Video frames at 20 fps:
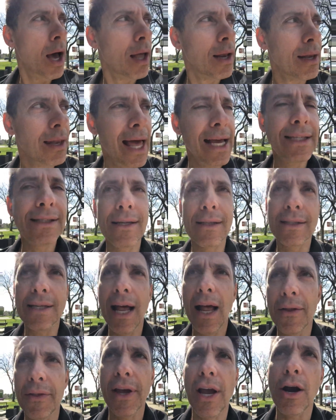licensed
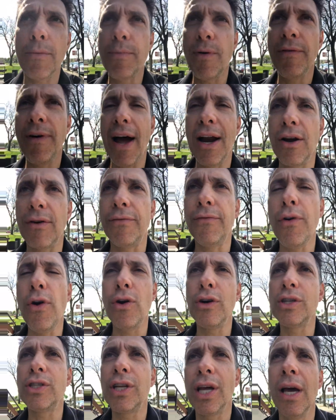healthcare provider
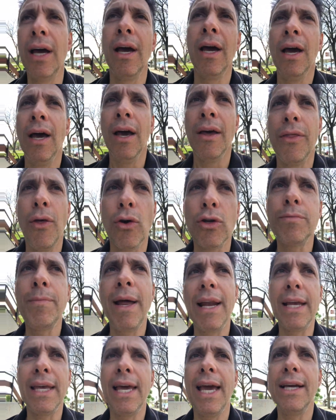first, those
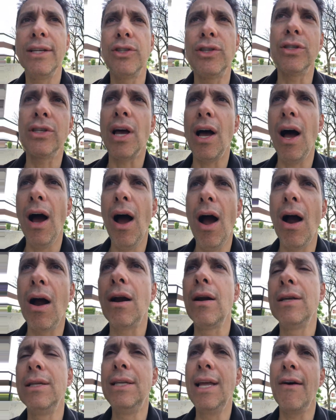medications
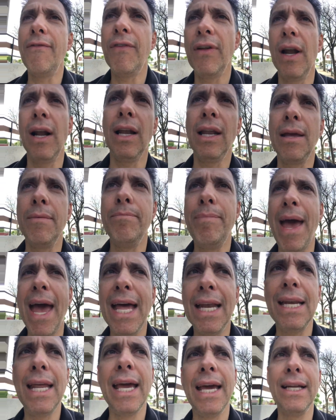are definitely
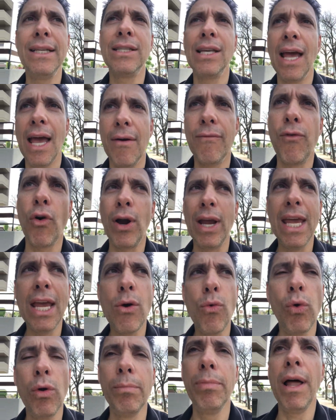band-aids for
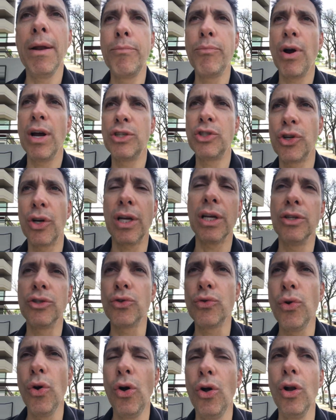equal blood pressure
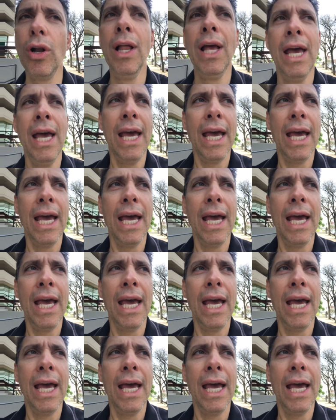control.